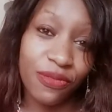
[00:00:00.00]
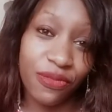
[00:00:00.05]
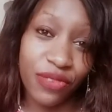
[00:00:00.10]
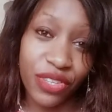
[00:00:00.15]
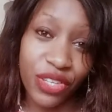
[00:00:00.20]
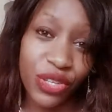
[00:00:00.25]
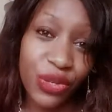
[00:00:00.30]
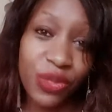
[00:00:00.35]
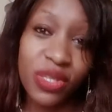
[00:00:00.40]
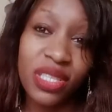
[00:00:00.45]

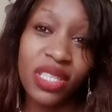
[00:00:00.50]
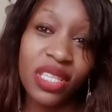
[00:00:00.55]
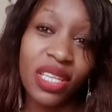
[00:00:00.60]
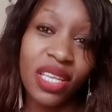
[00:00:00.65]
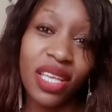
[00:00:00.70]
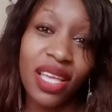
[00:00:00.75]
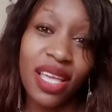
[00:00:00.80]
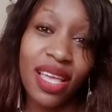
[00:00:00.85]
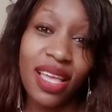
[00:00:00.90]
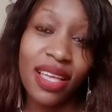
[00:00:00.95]
videos?
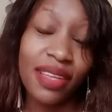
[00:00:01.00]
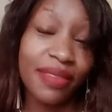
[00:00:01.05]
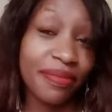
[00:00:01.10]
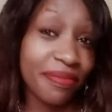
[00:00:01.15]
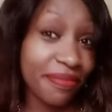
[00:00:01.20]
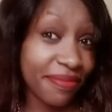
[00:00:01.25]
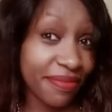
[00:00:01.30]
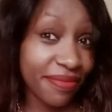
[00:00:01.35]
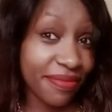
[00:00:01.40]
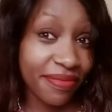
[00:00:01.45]

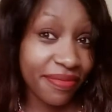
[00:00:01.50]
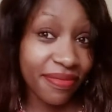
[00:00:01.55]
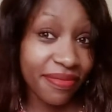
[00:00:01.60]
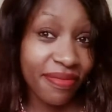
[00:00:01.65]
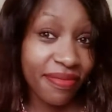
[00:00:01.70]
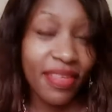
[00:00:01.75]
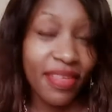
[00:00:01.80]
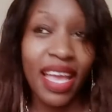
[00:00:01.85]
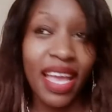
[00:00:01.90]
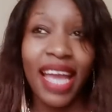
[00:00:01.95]

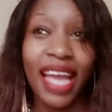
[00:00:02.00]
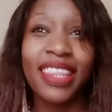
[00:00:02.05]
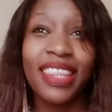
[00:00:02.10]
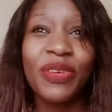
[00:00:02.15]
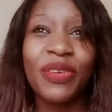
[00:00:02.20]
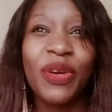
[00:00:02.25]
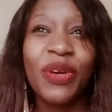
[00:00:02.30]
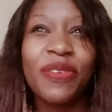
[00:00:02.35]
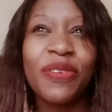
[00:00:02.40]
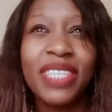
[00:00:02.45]
I
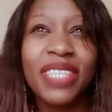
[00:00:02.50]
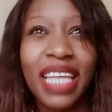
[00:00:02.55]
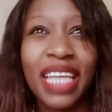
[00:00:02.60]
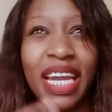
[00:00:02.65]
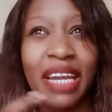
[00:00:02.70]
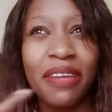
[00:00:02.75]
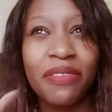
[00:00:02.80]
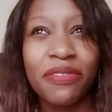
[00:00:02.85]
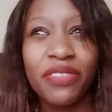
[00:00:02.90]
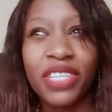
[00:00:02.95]
think one of the things
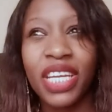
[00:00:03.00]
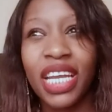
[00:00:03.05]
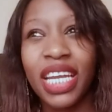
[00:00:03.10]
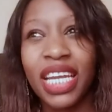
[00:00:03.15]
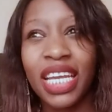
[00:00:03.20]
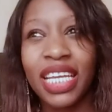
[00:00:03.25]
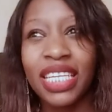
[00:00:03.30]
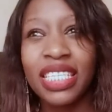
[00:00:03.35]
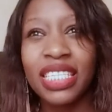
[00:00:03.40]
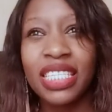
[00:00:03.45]
that I've
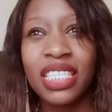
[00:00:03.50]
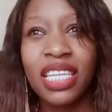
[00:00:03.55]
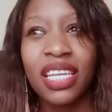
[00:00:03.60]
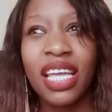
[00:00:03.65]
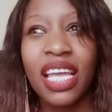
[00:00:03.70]
realized